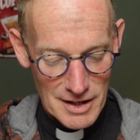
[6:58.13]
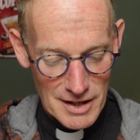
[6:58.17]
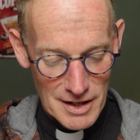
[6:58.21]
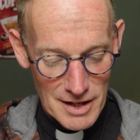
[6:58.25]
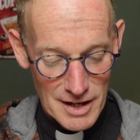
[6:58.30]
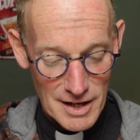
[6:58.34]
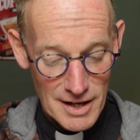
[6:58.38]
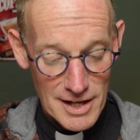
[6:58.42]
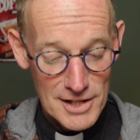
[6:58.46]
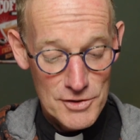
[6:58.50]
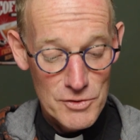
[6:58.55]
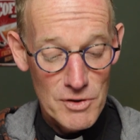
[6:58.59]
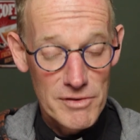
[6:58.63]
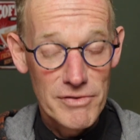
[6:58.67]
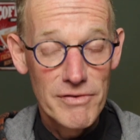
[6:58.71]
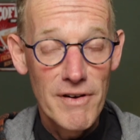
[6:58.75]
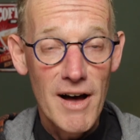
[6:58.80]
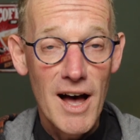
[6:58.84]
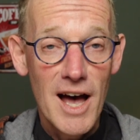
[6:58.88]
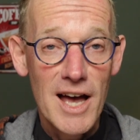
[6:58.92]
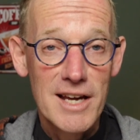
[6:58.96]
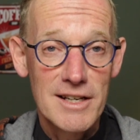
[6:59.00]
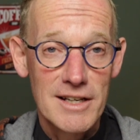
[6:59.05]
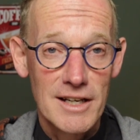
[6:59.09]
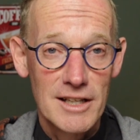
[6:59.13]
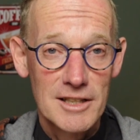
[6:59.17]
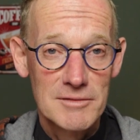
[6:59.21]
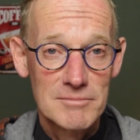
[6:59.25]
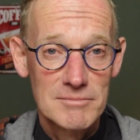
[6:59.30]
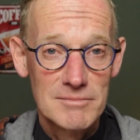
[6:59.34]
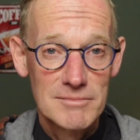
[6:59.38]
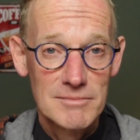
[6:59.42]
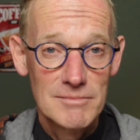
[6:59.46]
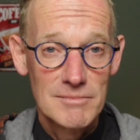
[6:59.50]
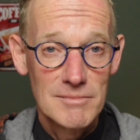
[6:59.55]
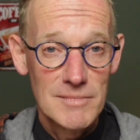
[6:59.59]
He is refining
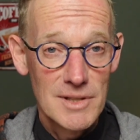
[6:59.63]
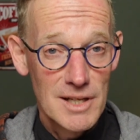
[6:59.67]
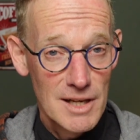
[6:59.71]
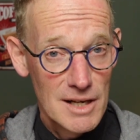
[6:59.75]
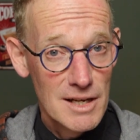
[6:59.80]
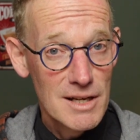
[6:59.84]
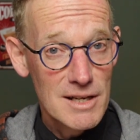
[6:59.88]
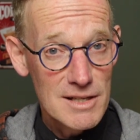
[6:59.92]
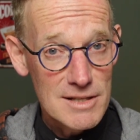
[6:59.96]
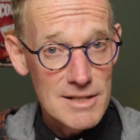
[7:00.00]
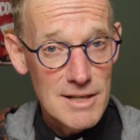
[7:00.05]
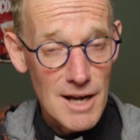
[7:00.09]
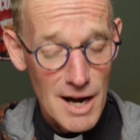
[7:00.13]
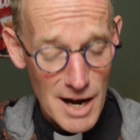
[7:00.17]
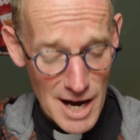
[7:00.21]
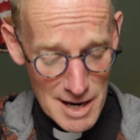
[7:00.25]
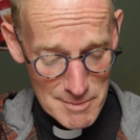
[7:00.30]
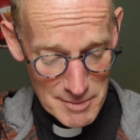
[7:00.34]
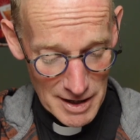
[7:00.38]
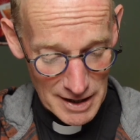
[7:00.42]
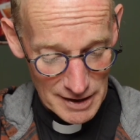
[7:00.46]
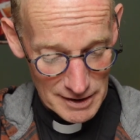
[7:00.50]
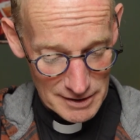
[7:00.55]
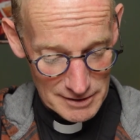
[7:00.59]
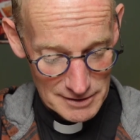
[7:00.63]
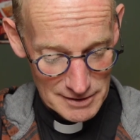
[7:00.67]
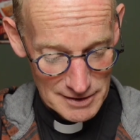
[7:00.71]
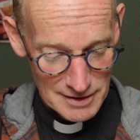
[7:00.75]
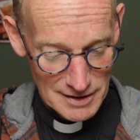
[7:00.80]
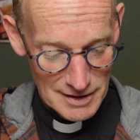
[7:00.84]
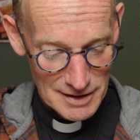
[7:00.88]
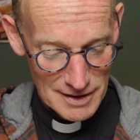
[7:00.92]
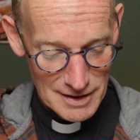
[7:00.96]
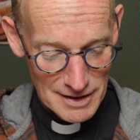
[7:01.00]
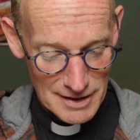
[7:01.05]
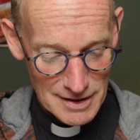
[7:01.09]
in his timing,
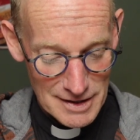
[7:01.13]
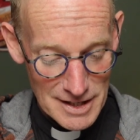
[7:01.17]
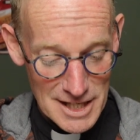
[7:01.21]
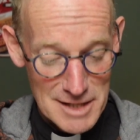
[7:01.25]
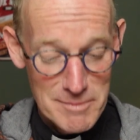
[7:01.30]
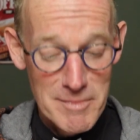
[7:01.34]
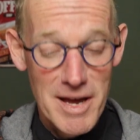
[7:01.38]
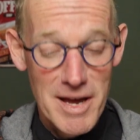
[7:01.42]
he's